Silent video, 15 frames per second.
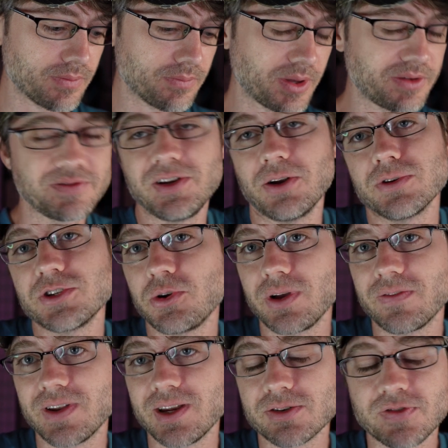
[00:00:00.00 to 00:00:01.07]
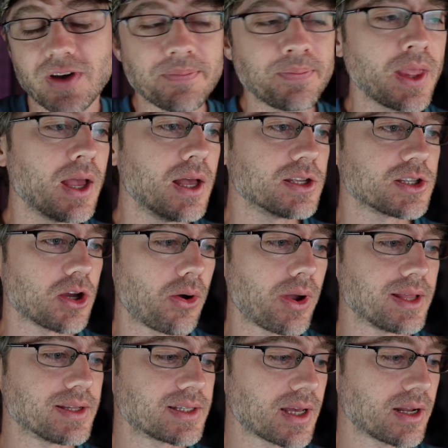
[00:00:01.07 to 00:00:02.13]
but shooting video is fine. So
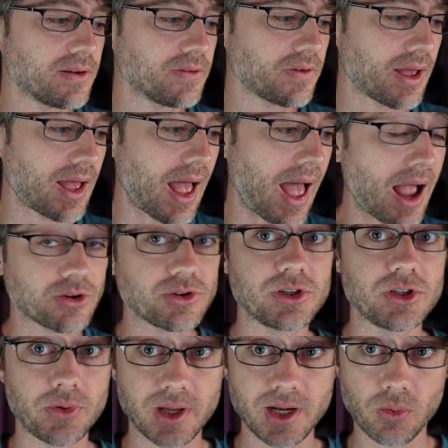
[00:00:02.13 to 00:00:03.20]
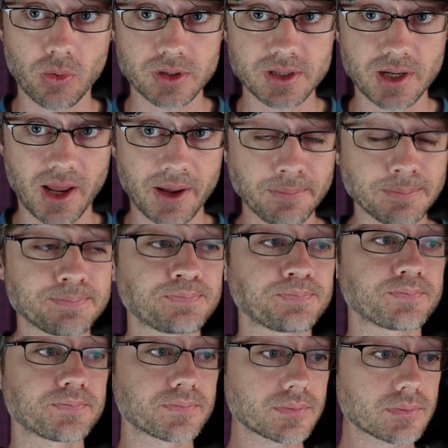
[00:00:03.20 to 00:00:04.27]
instead of actually doing any work today,
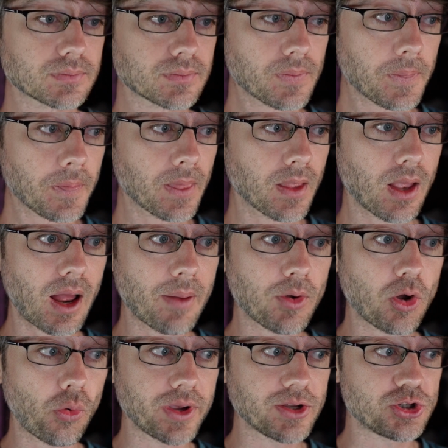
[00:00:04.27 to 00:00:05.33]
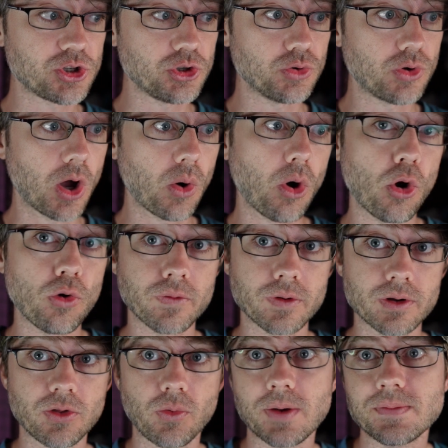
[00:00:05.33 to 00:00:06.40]
I'm going to go
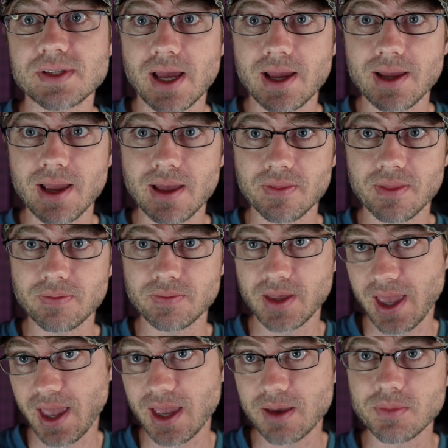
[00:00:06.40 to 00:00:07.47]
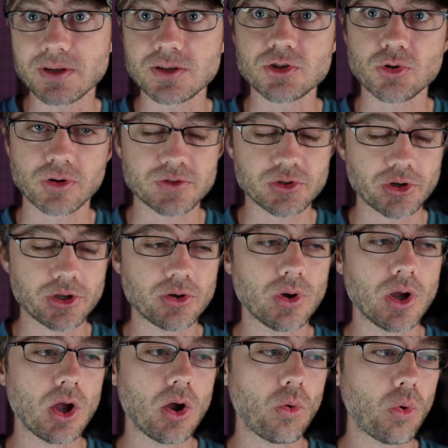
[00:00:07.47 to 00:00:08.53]
over the website and the game and sort of show you
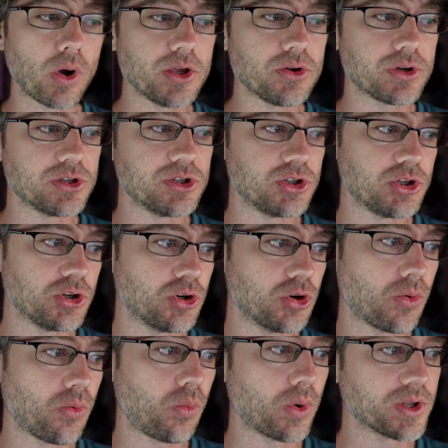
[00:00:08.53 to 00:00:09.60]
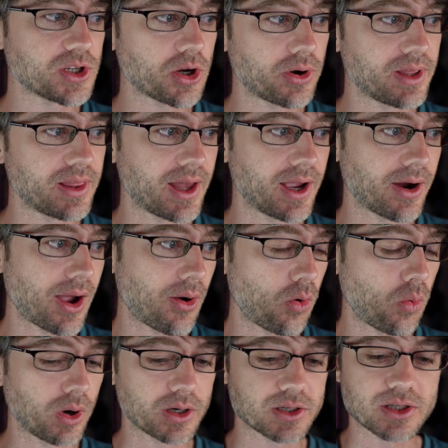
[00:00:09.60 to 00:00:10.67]
what you can do, what's already there, how
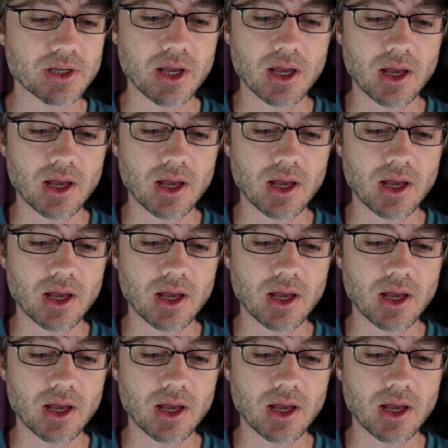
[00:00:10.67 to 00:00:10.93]
it works.